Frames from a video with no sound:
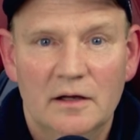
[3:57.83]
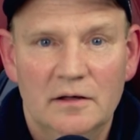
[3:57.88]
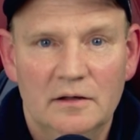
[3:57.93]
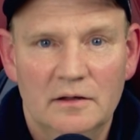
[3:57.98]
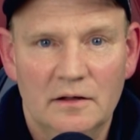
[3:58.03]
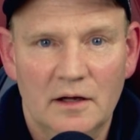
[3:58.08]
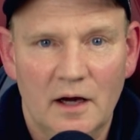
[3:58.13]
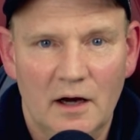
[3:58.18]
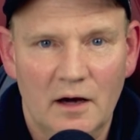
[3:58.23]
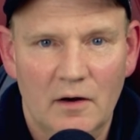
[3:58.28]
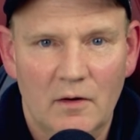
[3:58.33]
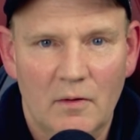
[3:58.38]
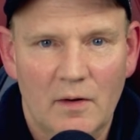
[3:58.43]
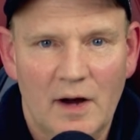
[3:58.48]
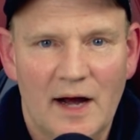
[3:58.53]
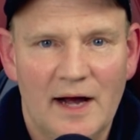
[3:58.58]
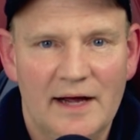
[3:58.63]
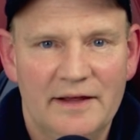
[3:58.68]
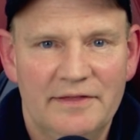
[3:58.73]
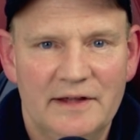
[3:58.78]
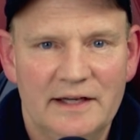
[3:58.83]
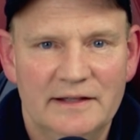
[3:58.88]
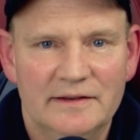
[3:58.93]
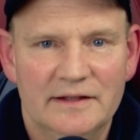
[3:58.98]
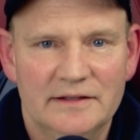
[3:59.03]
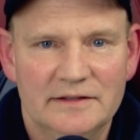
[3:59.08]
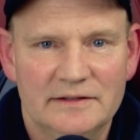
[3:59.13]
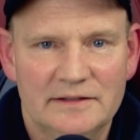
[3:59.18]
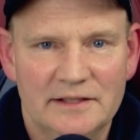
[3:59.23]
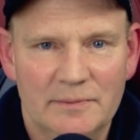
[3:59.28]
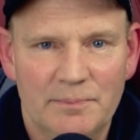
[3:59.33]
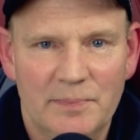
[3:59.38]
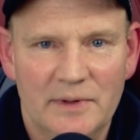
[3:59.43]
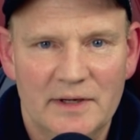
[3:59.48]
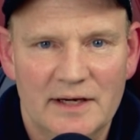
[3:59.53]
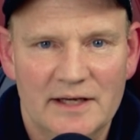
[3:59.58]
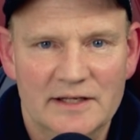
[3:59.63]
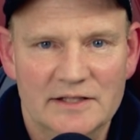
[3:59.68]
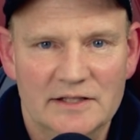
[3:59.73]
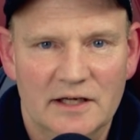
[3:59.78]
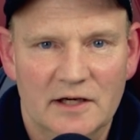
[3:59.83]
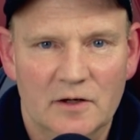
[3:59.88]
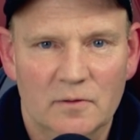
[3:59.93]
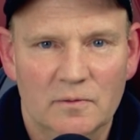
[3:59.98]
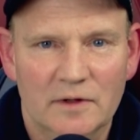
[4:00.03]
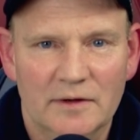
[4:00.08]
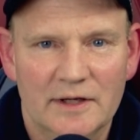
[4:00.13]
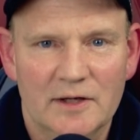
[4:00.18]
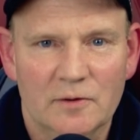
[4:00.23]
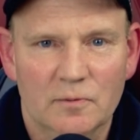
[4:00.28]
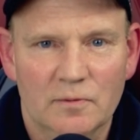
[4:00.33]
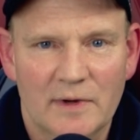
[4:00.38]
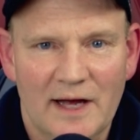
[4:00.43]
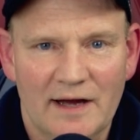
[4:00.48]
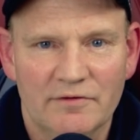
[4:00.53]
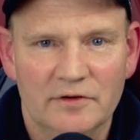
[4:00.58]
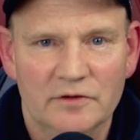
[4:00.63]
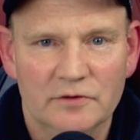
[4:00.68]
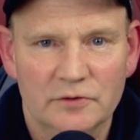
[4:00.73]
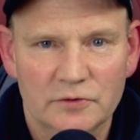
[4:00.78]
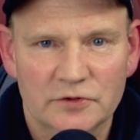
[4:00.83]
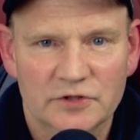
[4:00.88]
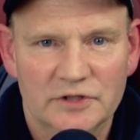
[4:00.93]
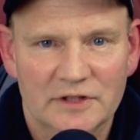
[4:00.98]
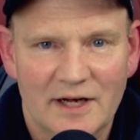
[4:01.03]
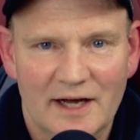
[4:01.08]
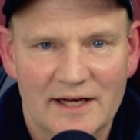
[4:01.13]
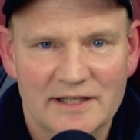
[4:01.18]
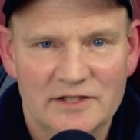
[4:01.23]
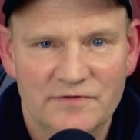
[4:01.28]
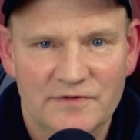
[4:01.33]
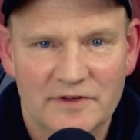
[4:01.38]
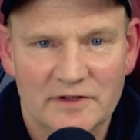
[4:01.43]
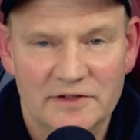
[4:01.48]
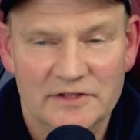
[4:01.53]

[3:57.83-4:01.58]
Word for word: No, I think that DePIN is going to really revolutionize